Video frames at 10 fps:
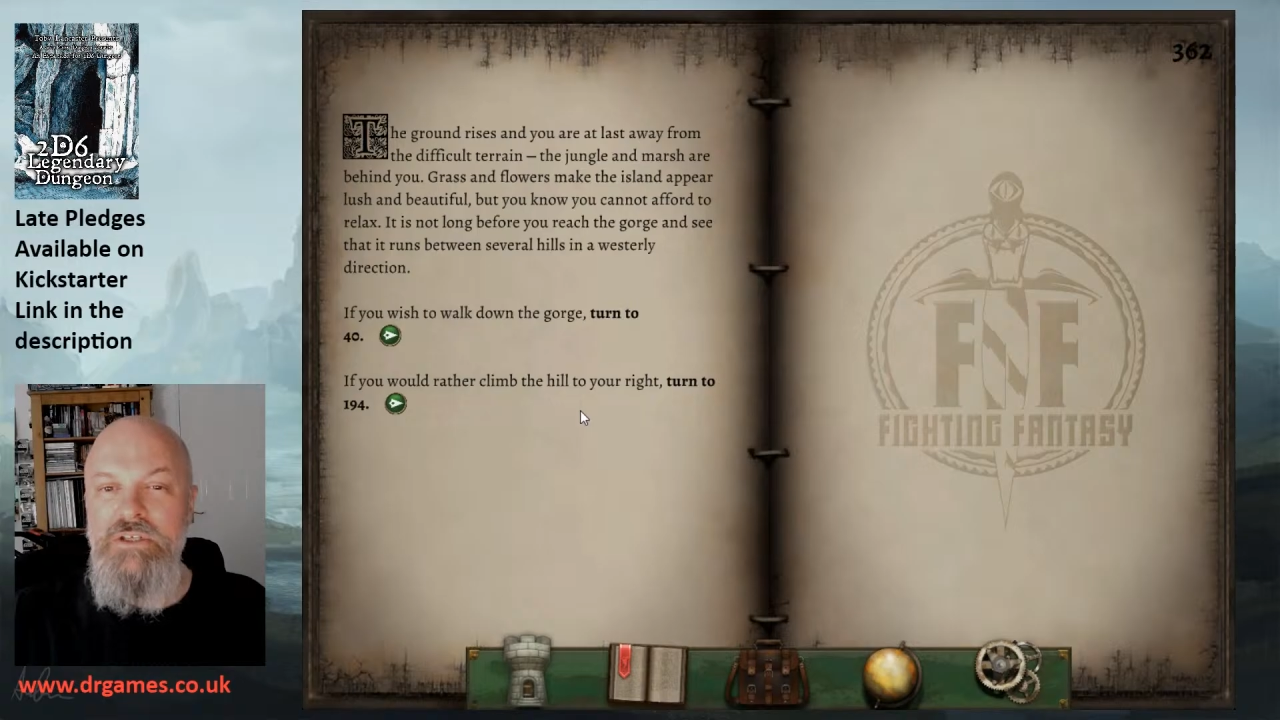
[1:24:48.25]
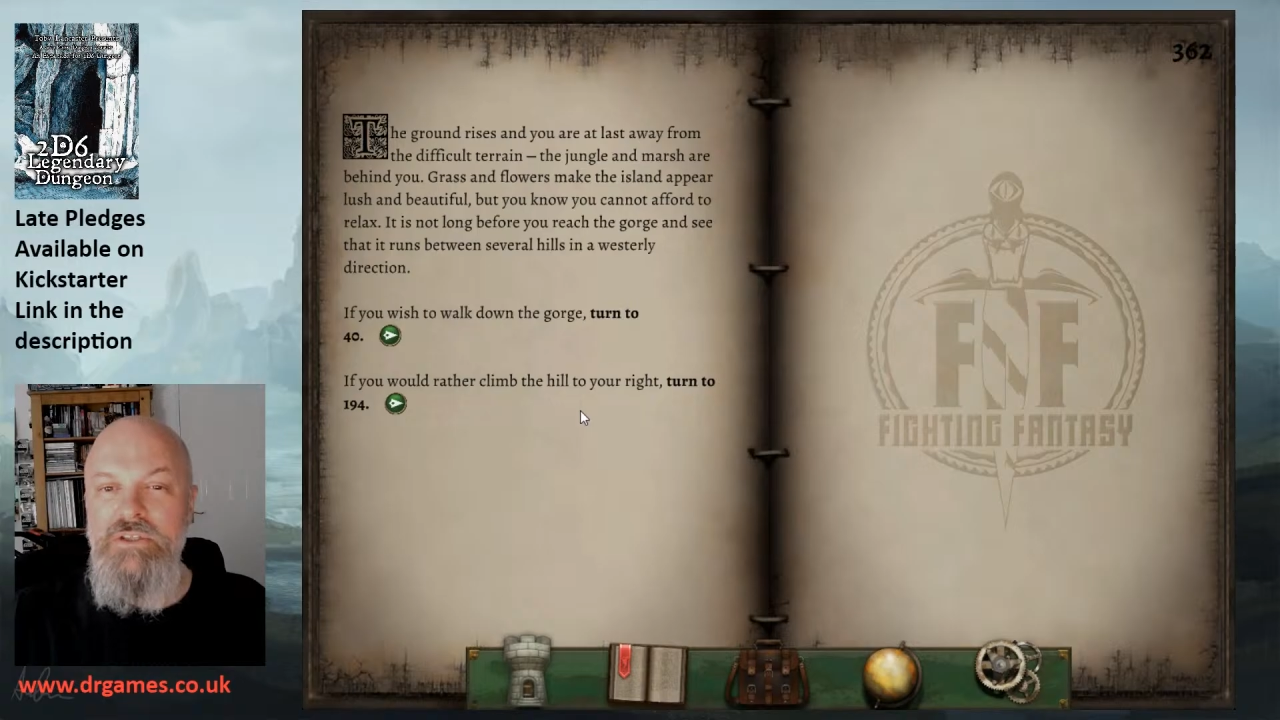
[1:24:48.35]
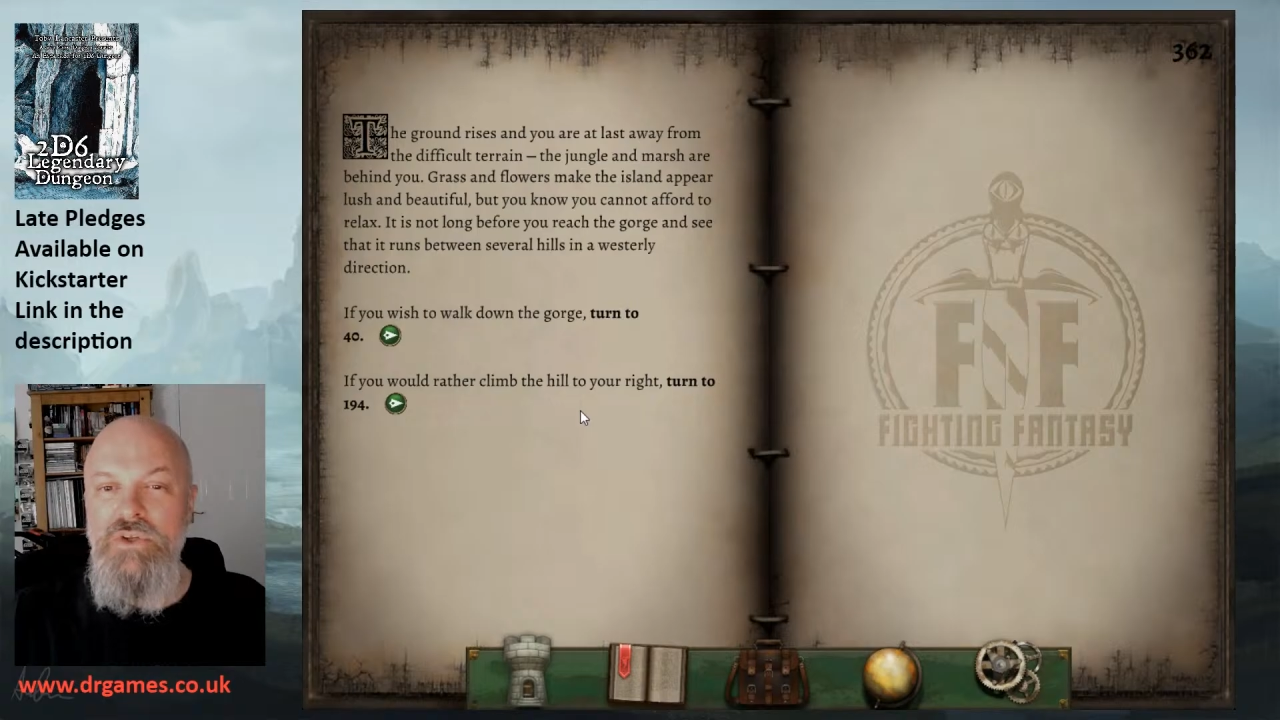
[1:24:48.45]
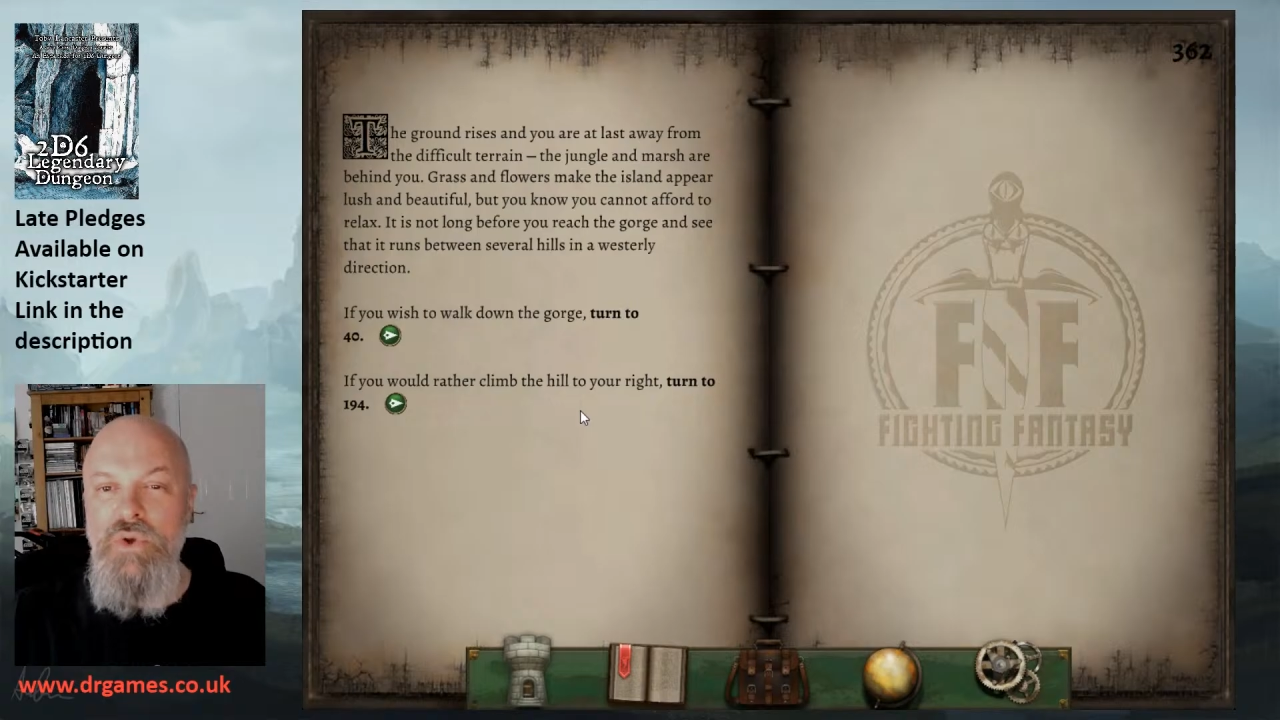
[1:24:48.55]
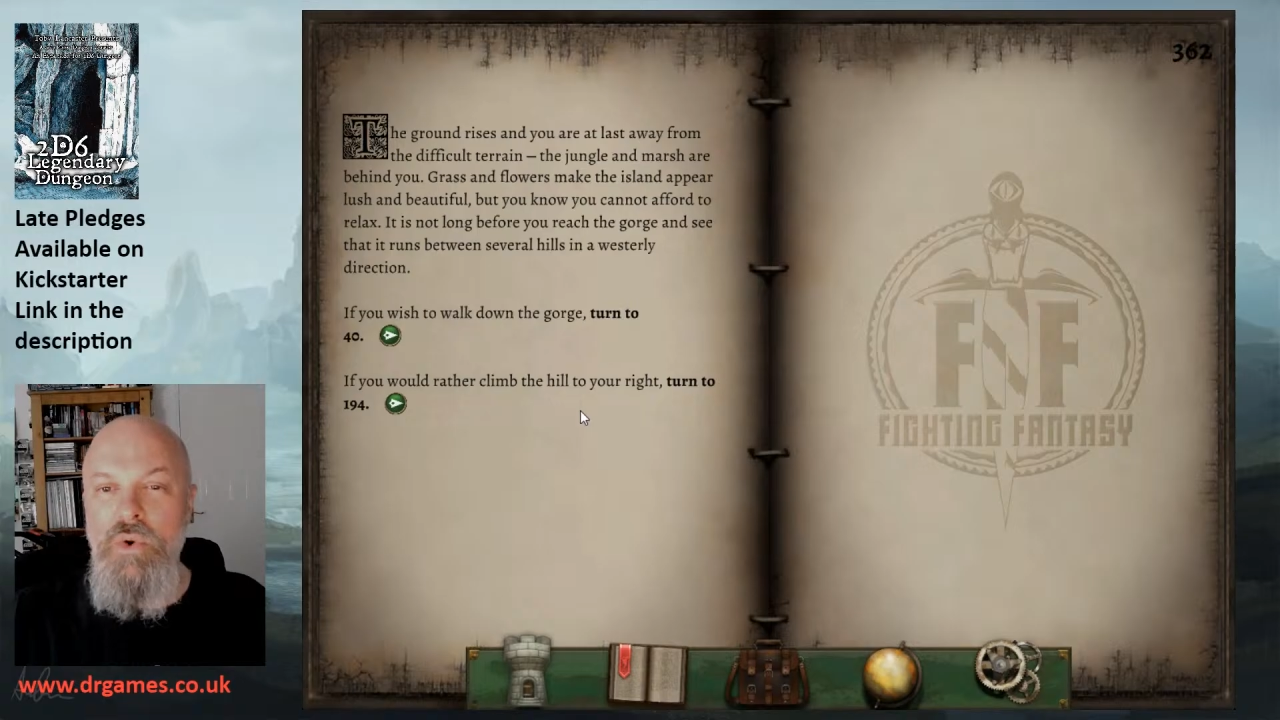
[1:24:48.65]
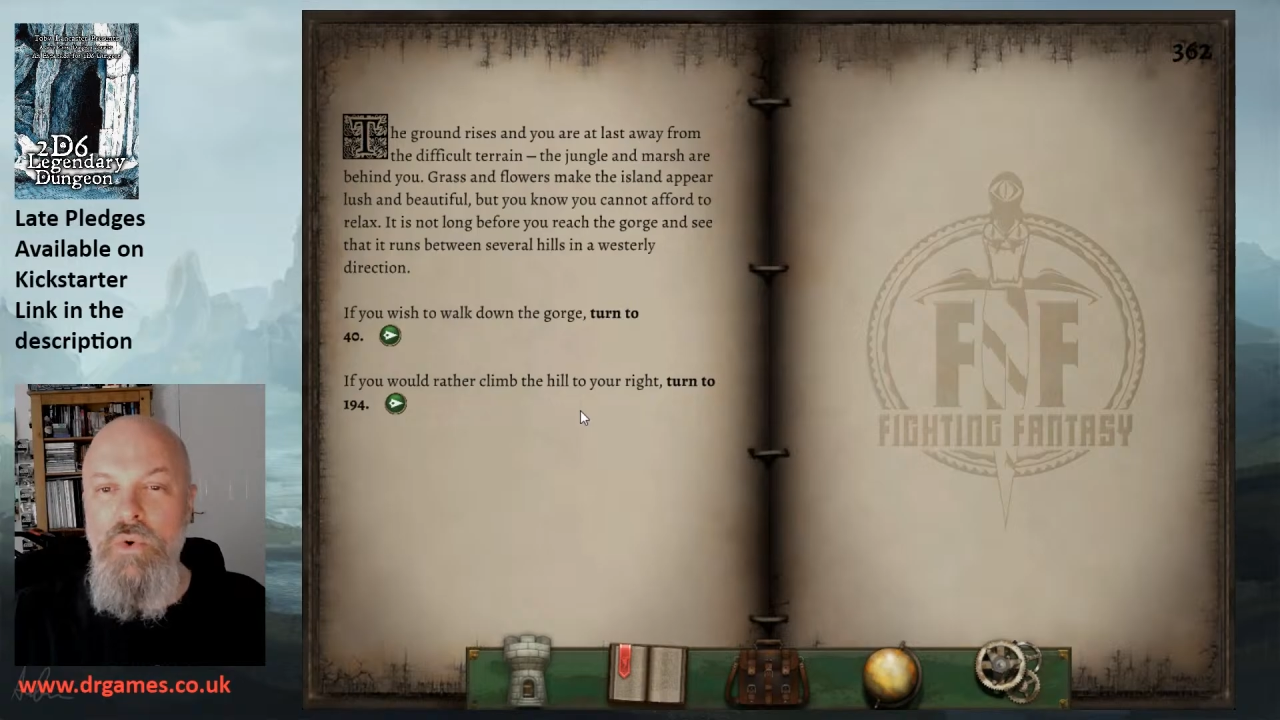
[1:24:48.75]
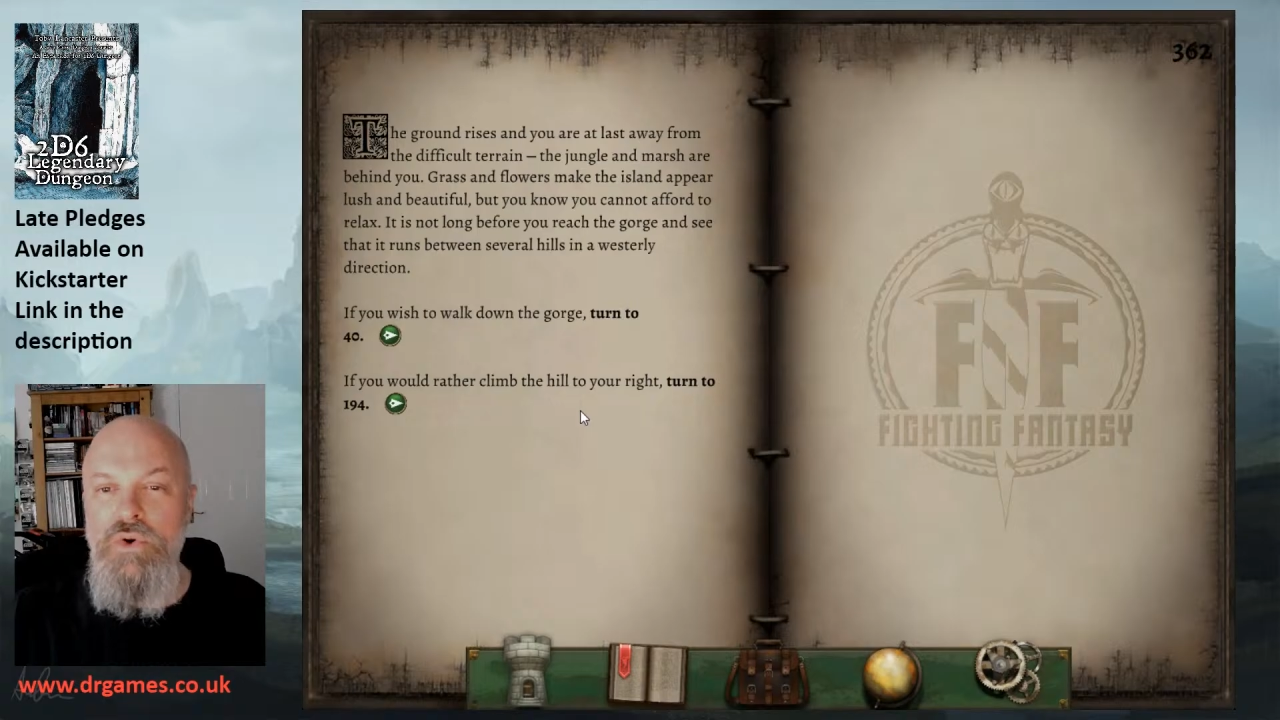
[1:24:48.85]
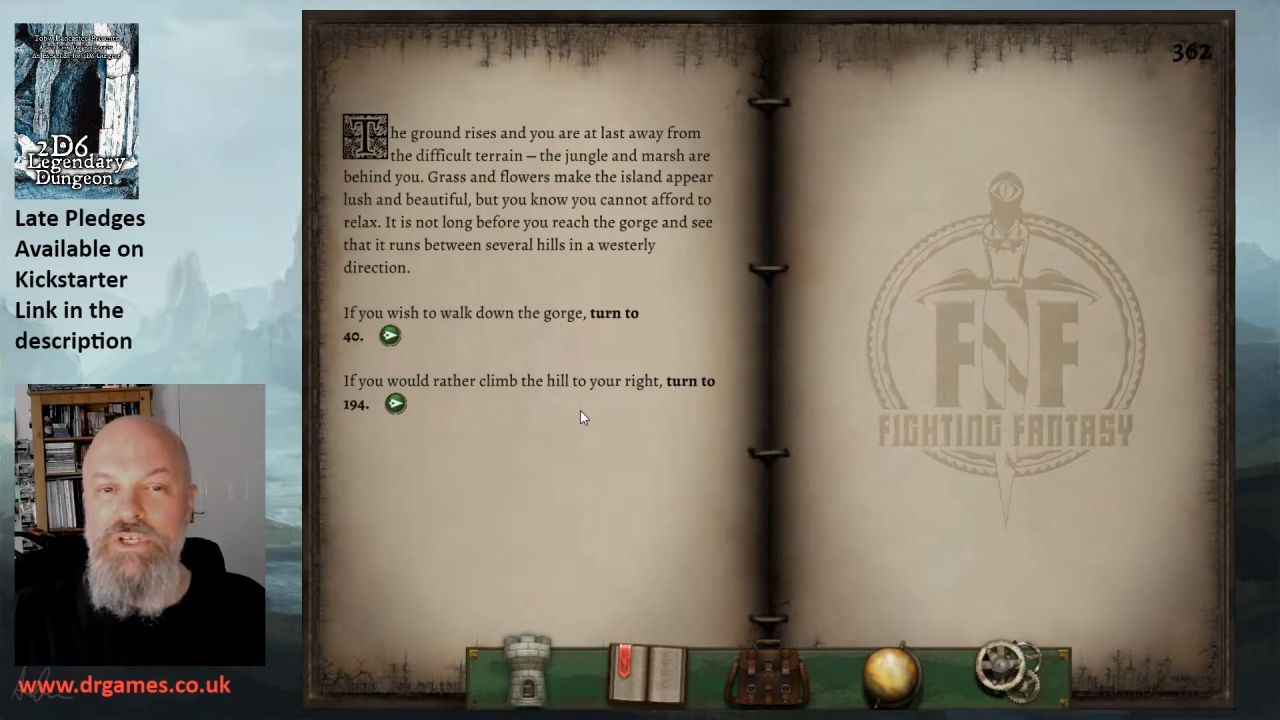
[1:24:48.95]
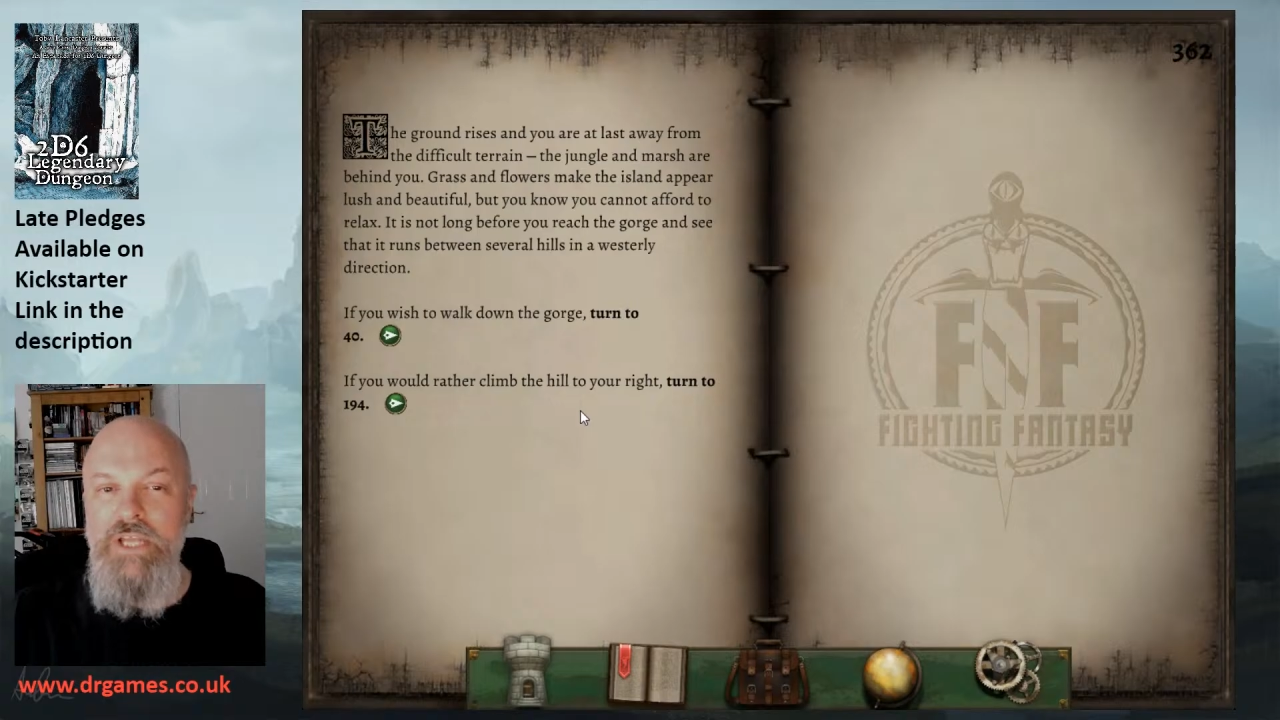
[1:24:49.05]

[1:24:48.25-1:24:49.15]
the gorge